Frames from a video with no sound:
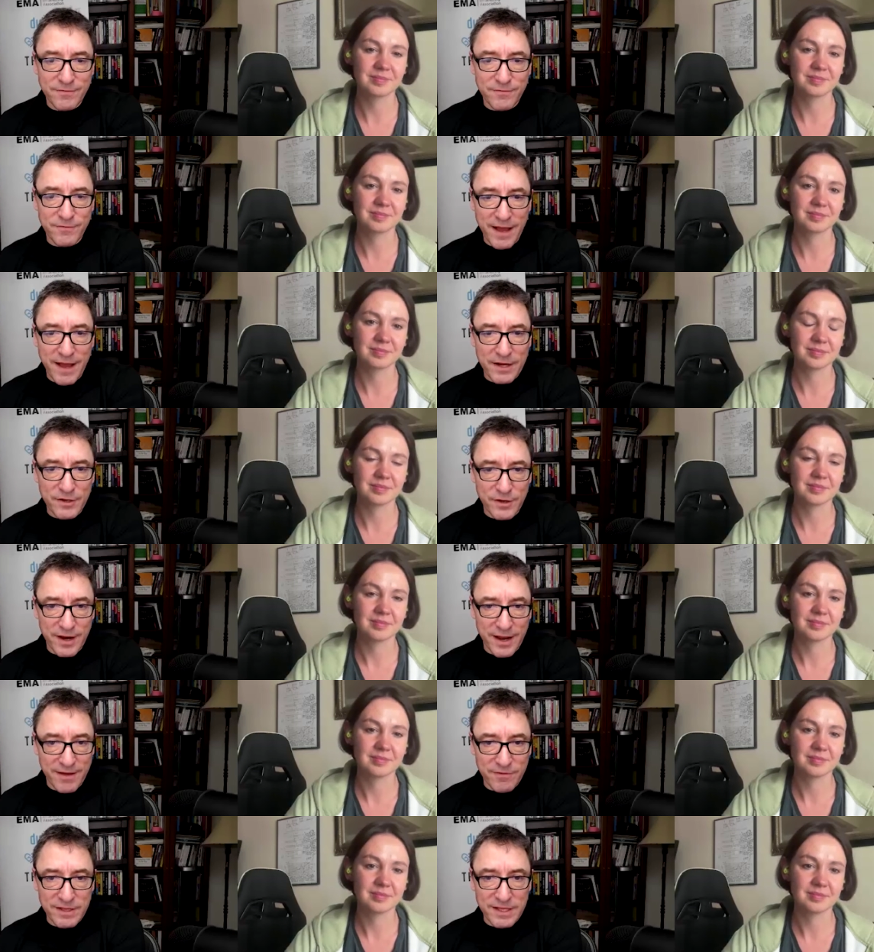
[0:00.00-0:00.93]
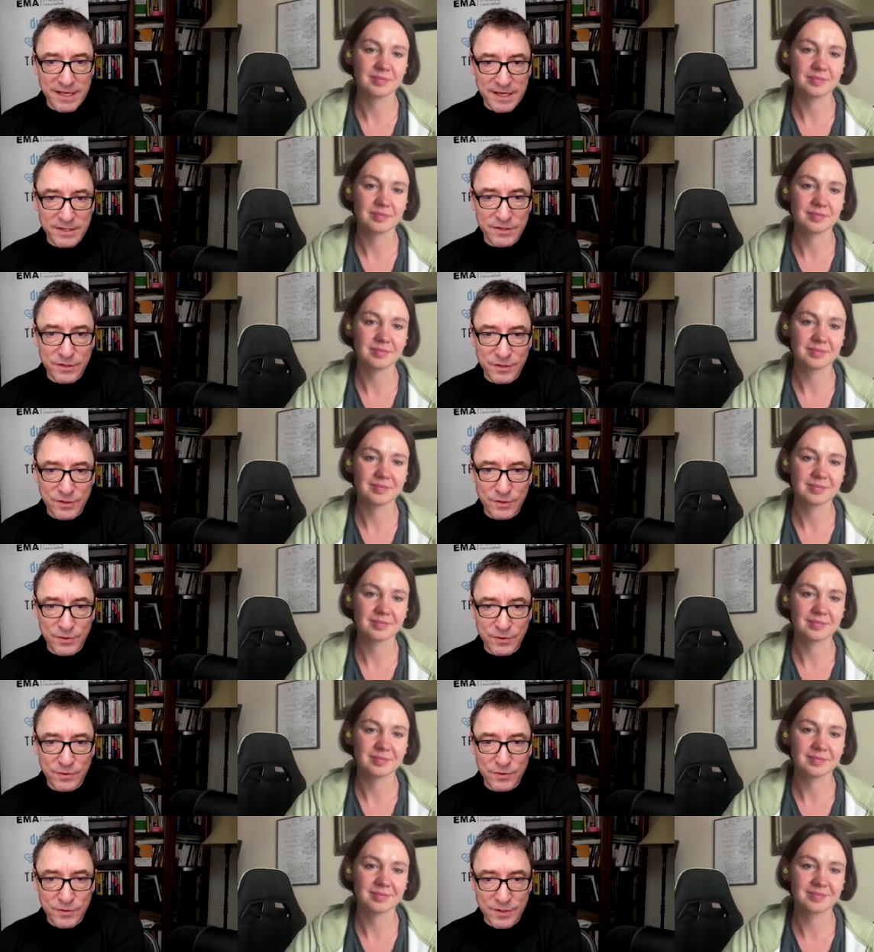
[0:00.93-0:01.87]
Speaker 1: factor heavily
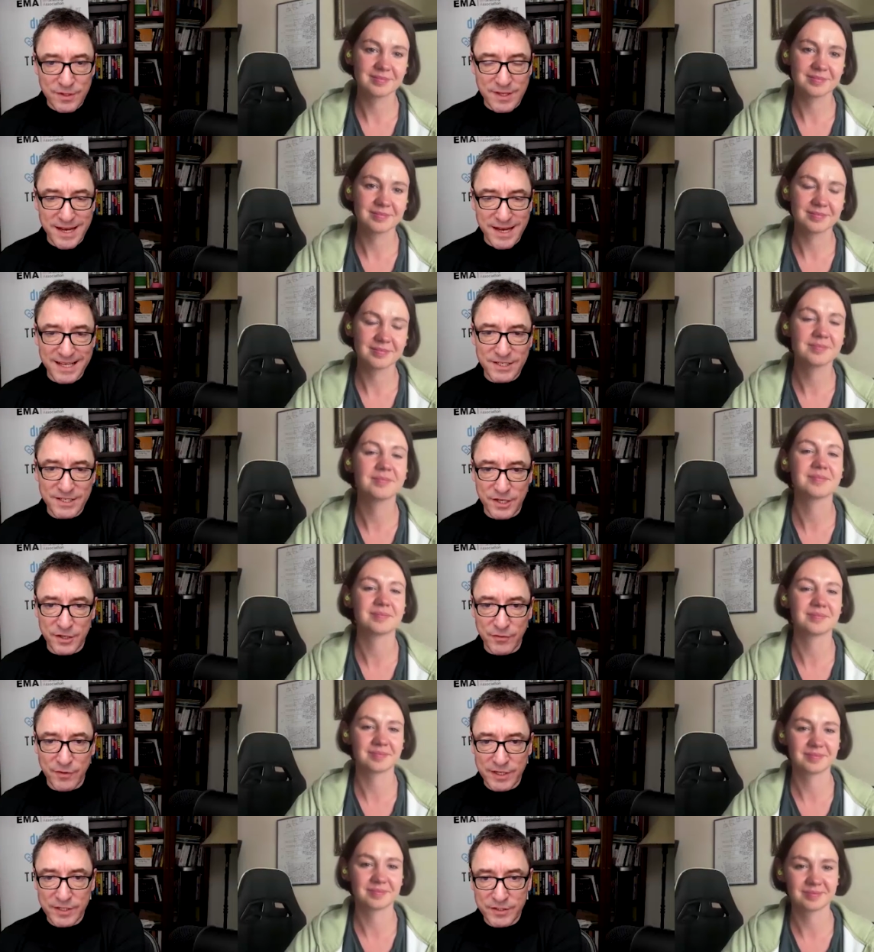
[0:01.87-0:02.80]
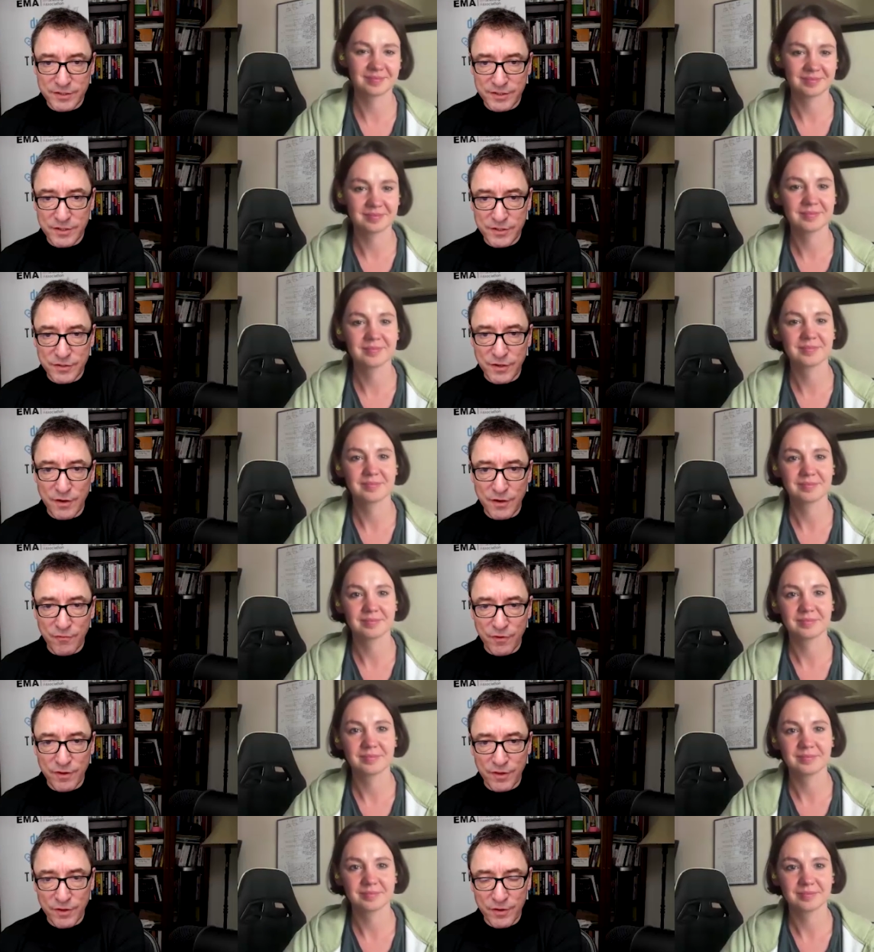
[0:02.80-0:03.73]
into sort of the next generations of the
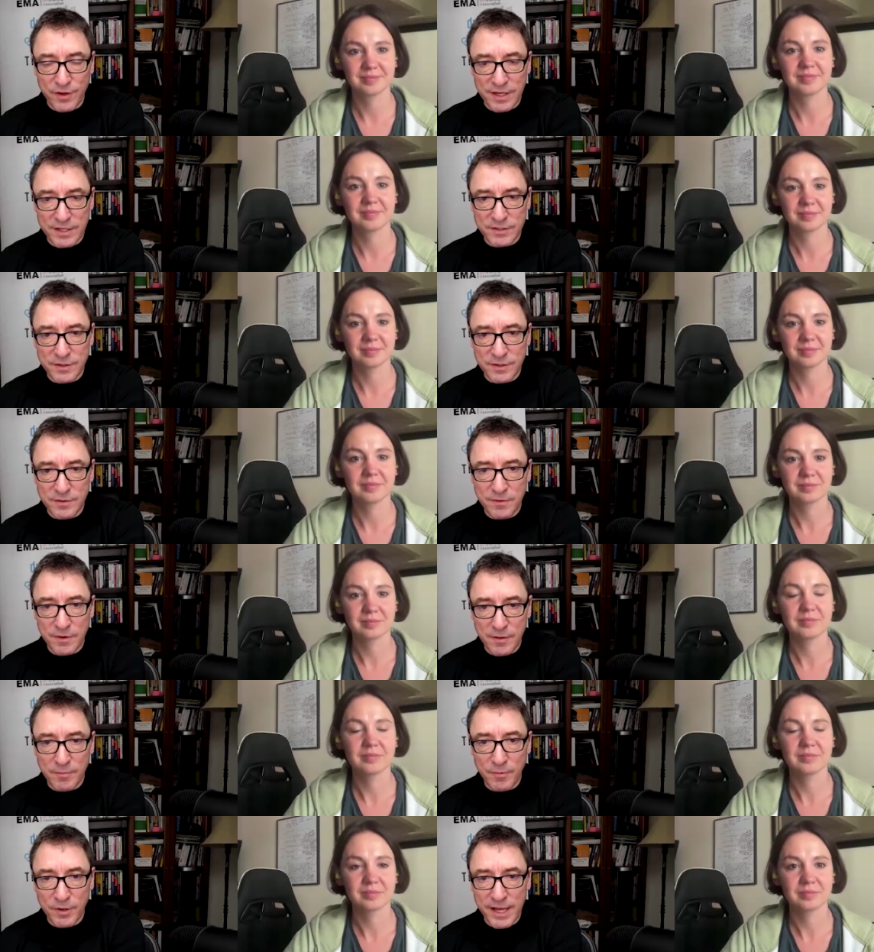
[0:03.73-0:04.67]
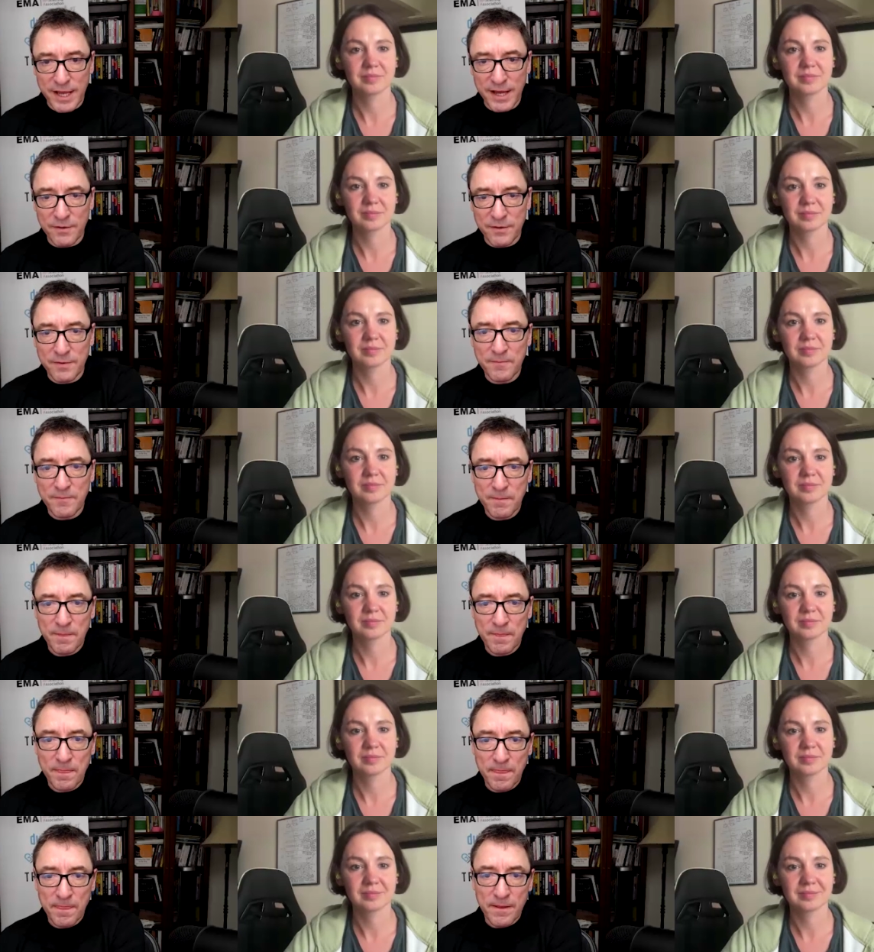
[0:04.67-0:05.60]
software that you guys are are putting out?
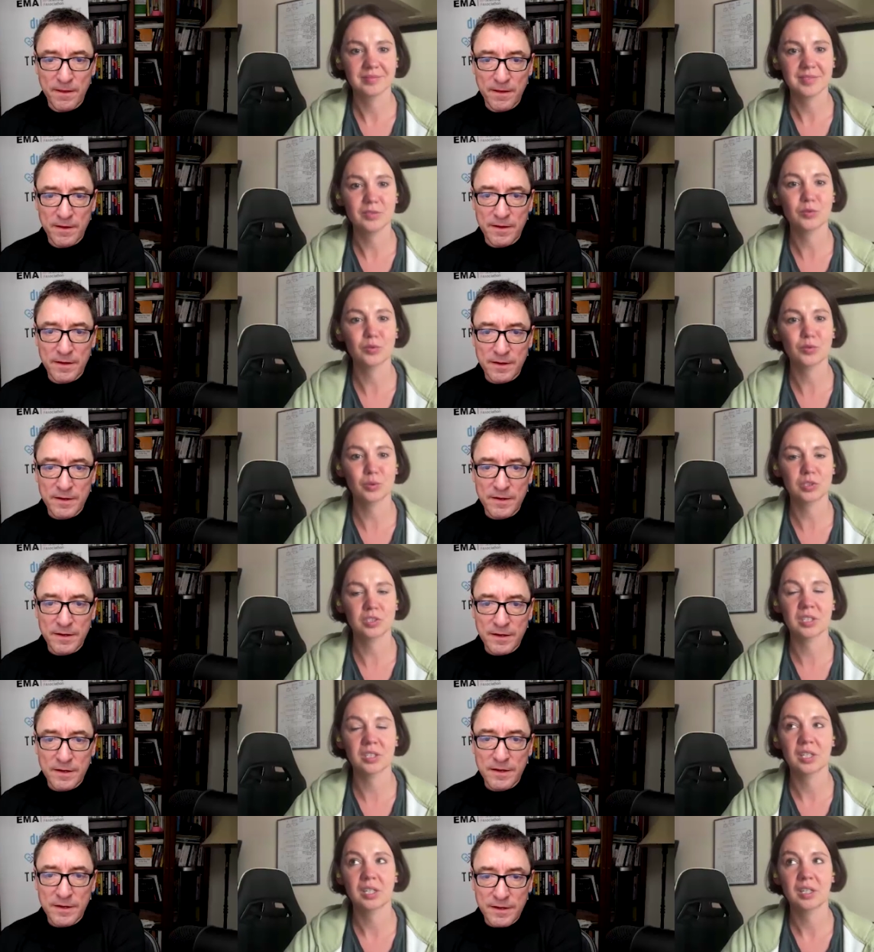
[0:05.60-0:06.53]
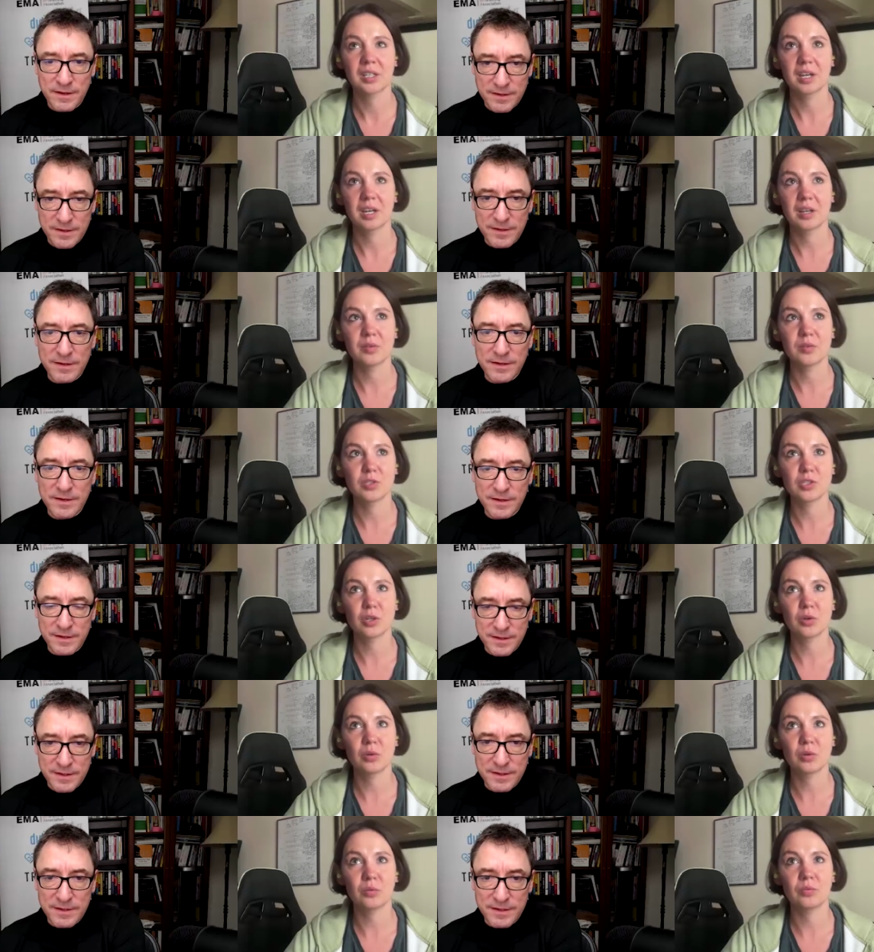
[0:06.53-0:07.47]
Speaker 2: Of course. Uh,
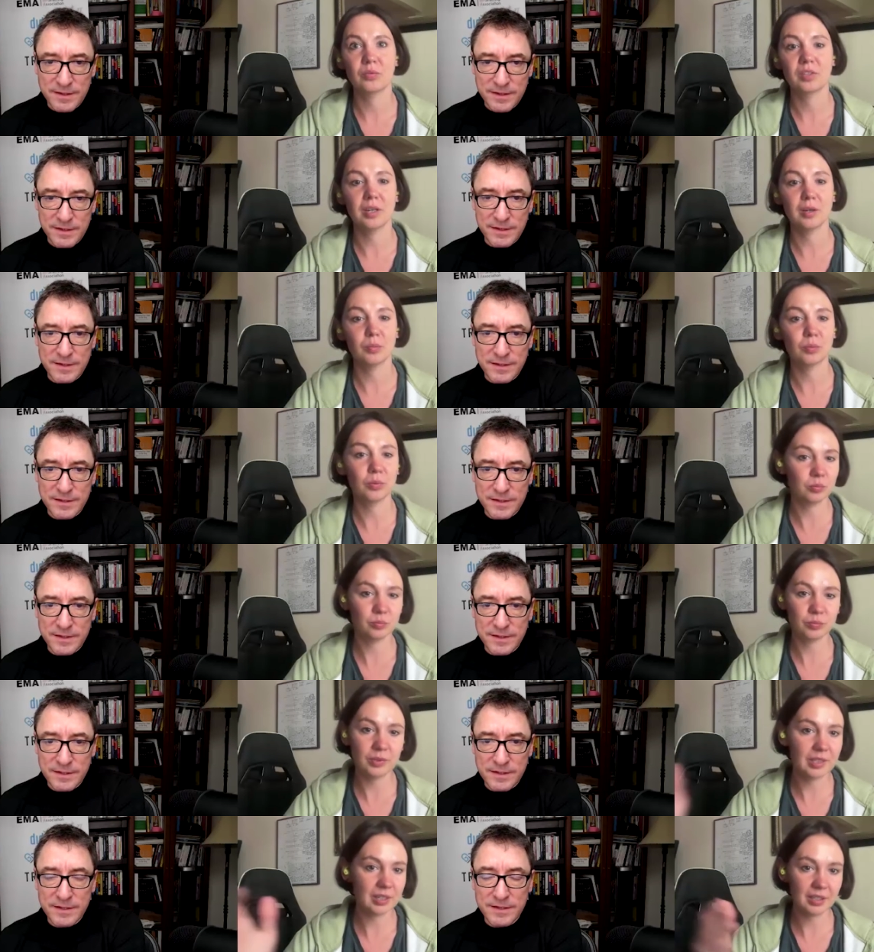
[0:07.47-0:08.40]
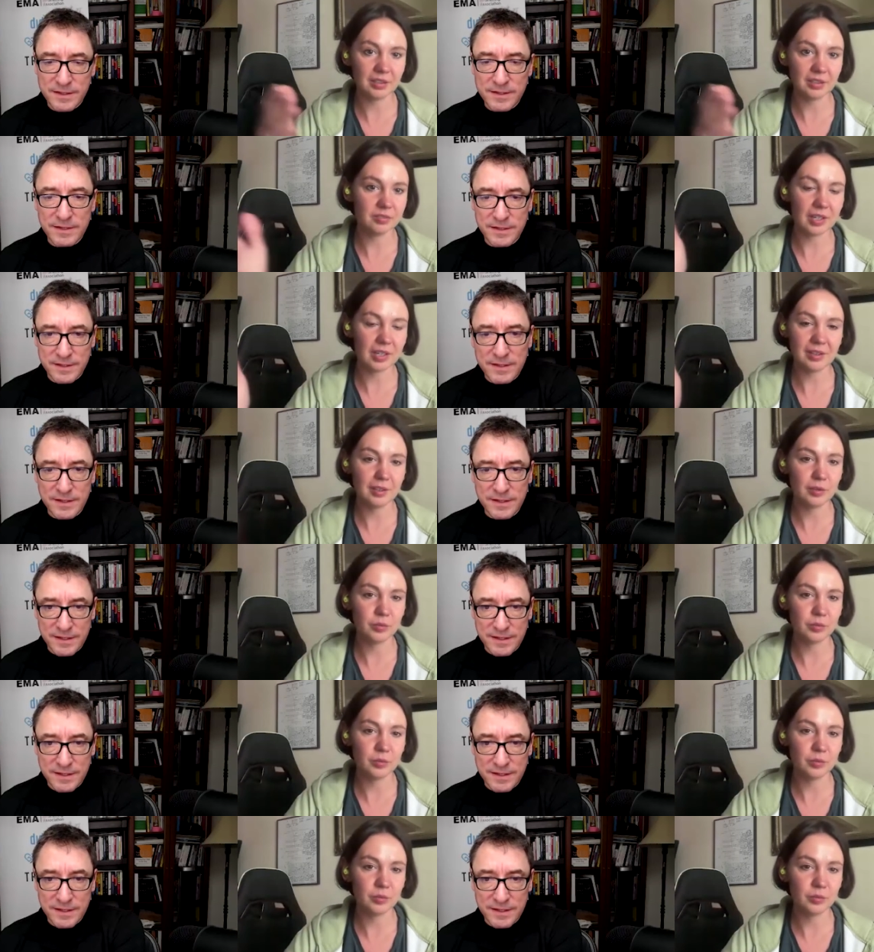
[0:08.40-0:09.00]
so yeah, we we kind of I